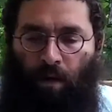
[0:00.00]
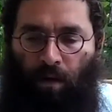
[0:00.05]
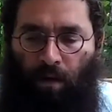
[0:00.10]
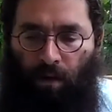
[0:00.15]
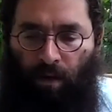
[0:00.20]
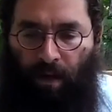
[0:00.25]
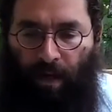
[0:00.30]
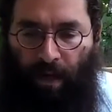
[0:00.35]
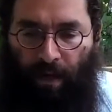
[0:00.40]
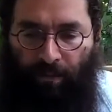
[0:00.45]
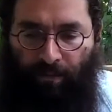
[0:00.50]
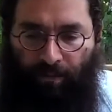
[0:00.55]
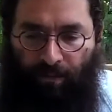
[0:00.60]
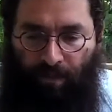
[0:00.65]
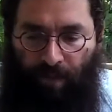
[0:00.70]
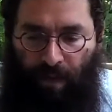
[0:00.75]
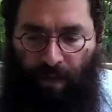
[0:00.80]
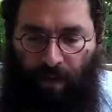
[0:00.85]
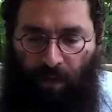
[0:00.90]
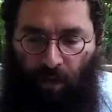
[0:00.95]
Okay,
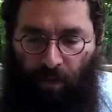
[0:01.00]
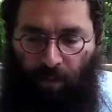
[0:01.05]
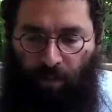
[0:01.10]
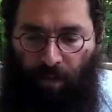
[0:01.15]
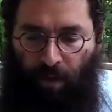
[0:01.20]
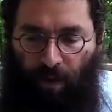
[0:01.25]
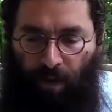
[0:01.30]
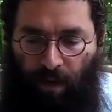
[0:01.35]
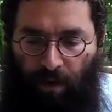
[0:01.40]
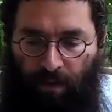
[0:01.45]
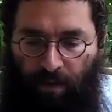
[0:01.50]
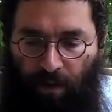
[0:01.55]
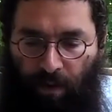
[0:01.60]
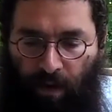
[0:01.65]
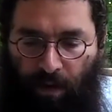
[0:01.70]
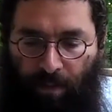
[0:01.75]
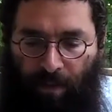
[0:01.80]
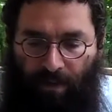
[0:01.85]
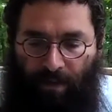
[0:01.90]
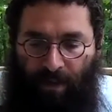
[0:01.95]
I hope,
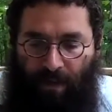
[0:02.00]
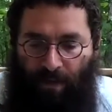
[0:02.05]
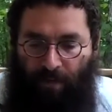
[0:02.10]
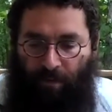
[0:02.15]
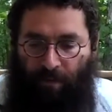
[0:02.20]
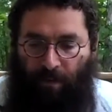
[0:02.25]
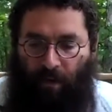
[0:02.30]
sorry about that